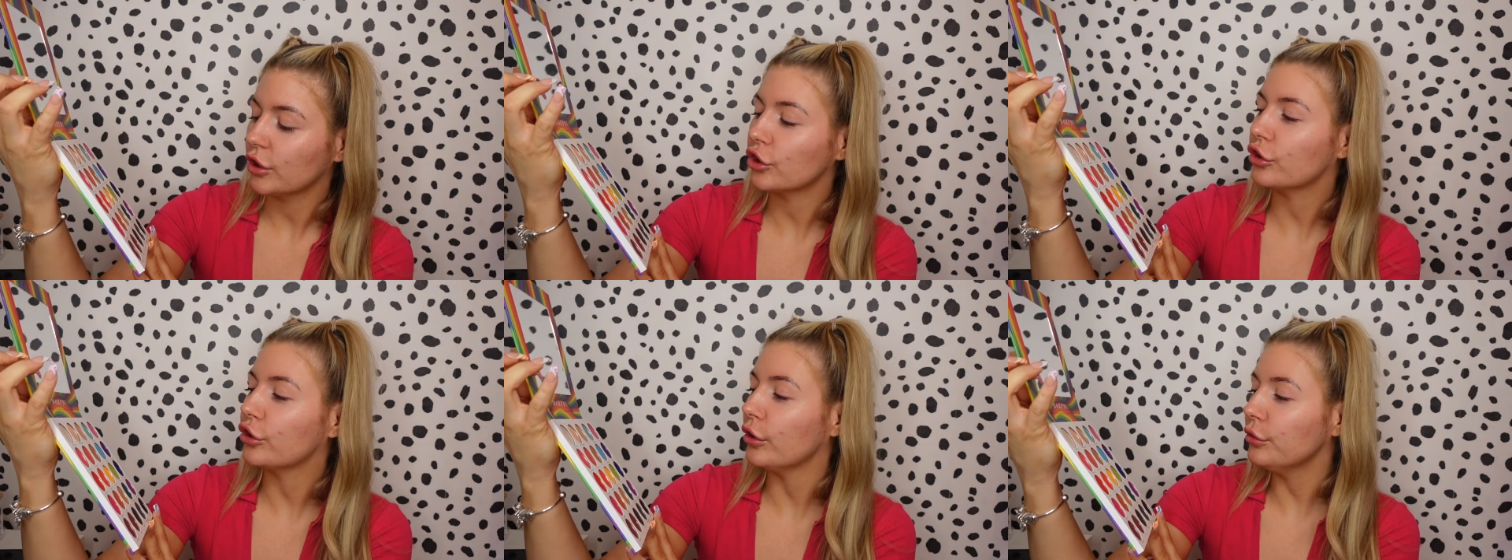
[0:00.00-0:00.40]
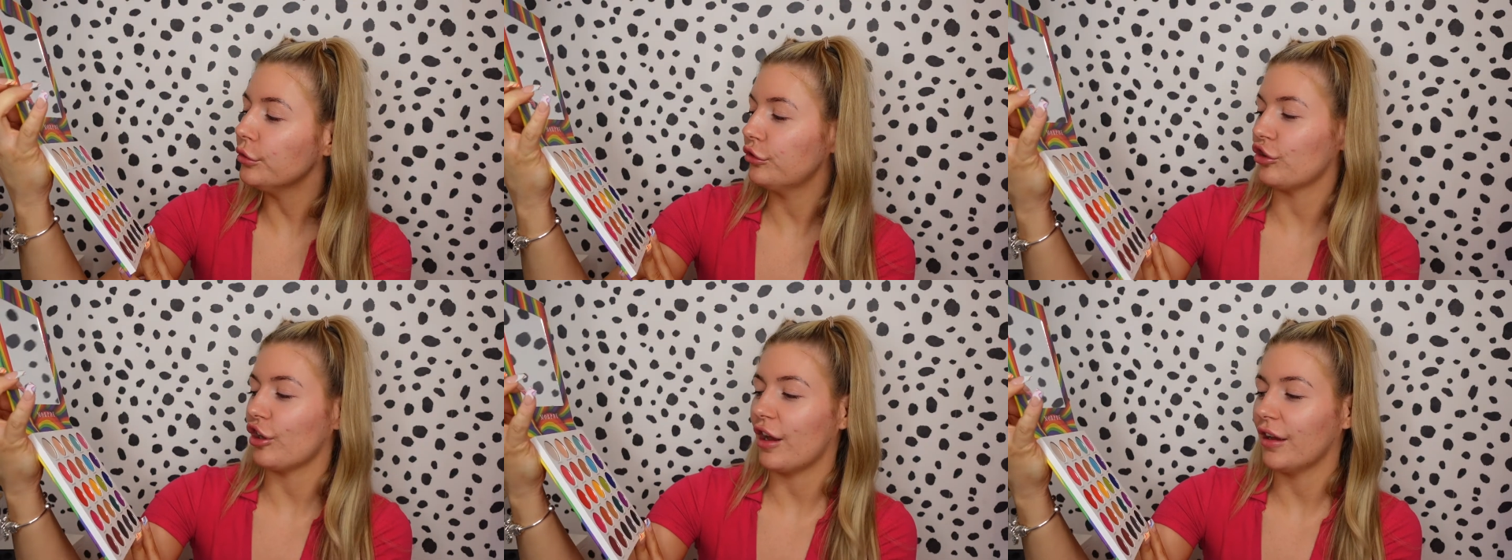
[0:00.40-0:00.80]

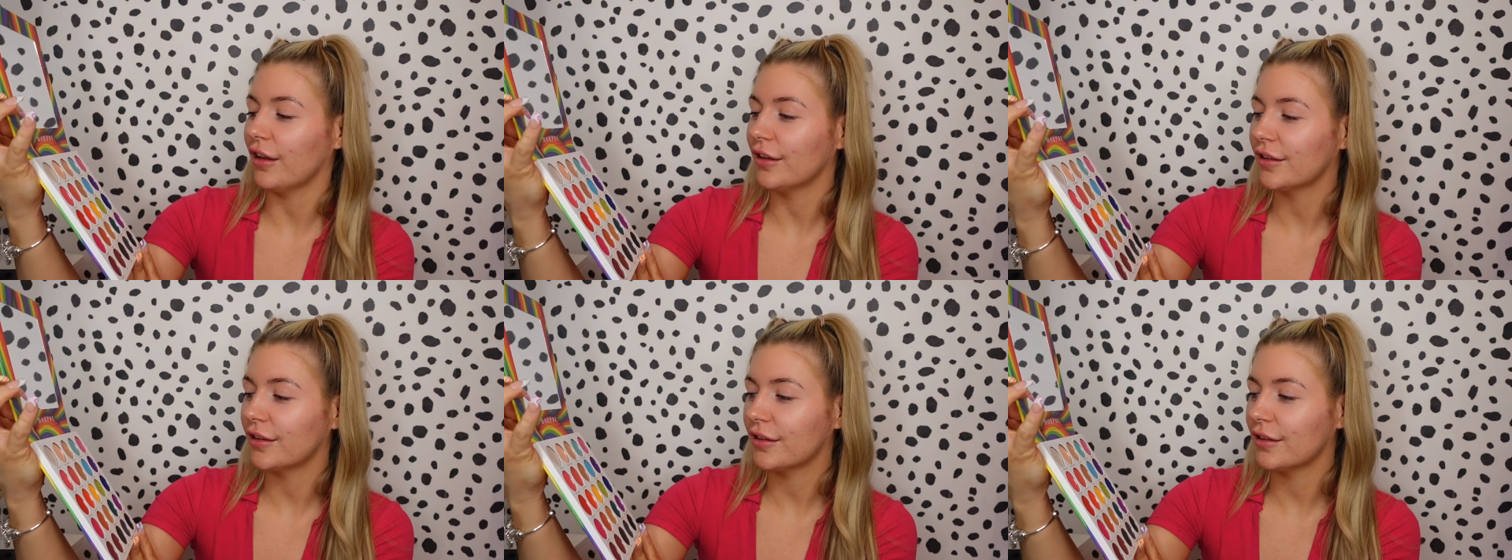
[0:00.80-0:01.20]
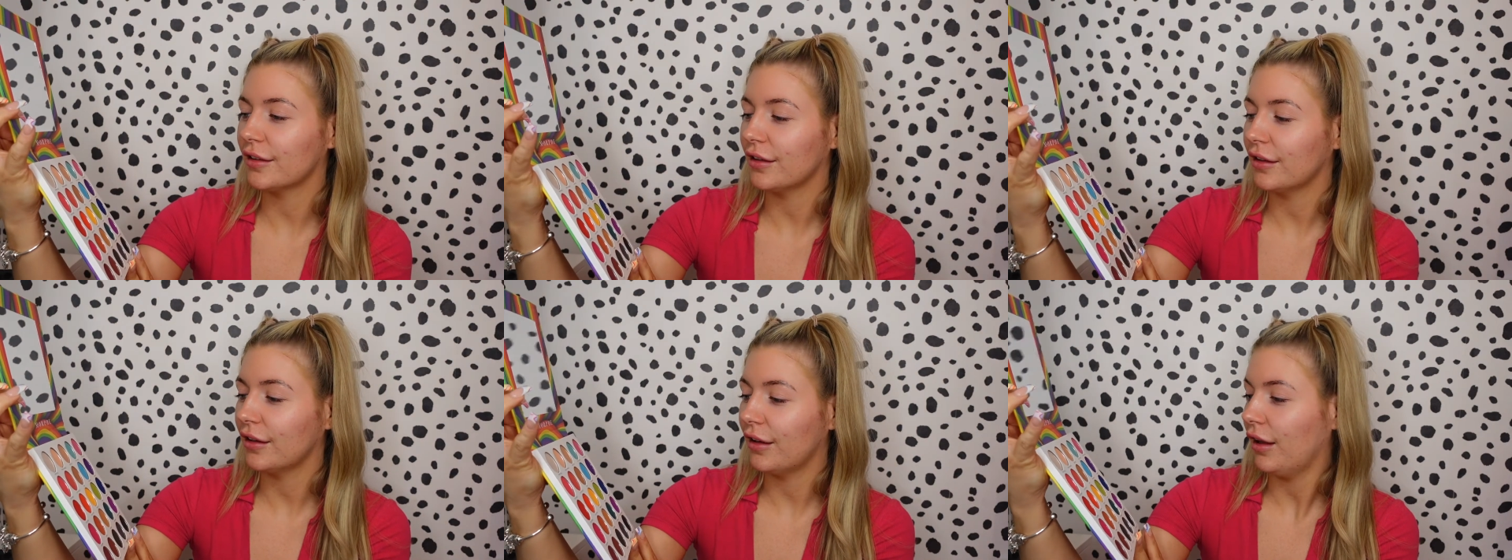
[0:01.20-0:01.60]
Gorgeous.
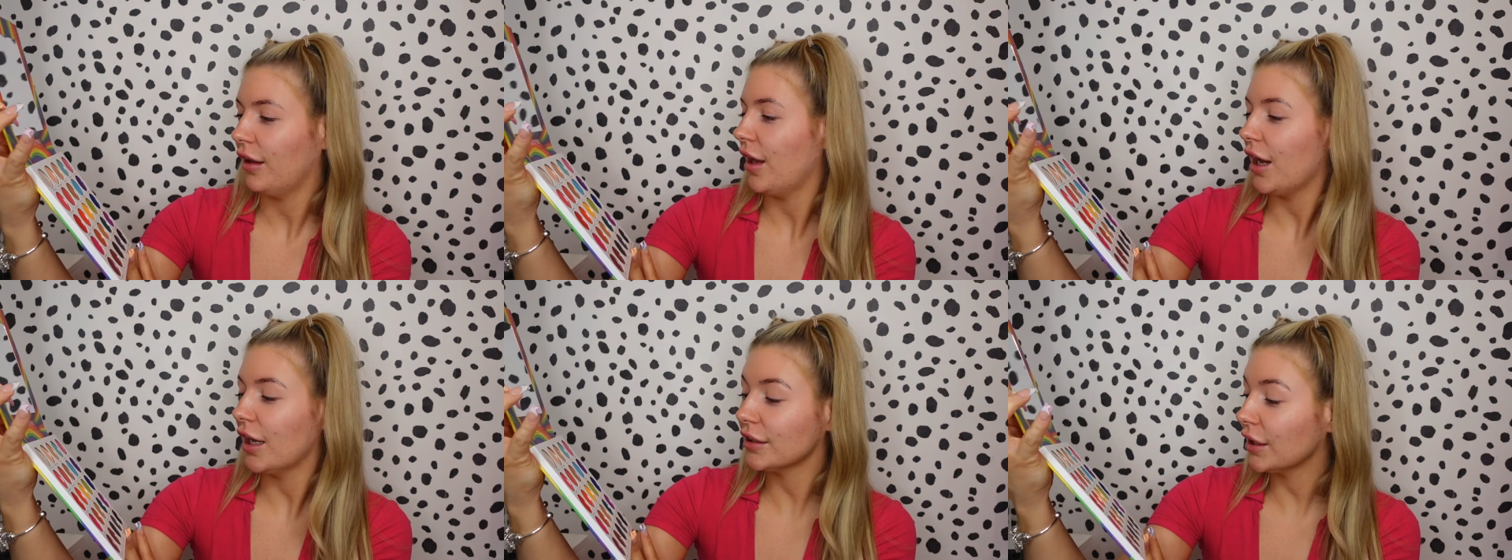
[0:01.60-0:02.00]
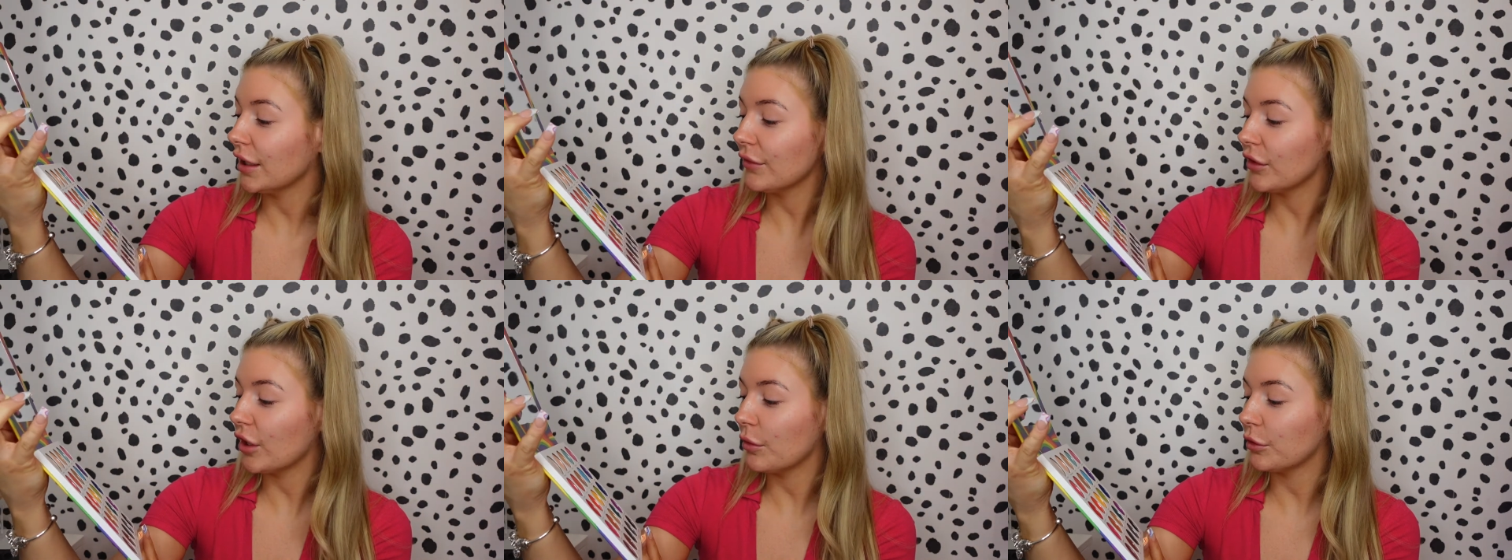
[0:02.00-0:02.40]
I don't
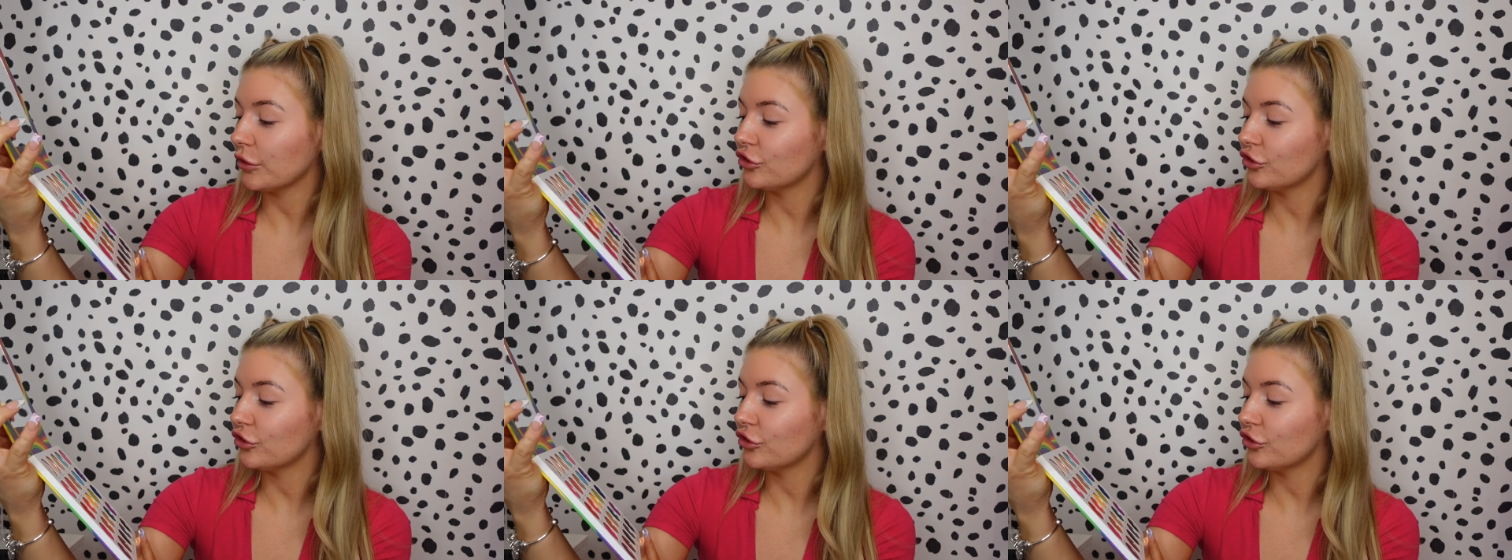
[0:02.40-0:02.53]
even know what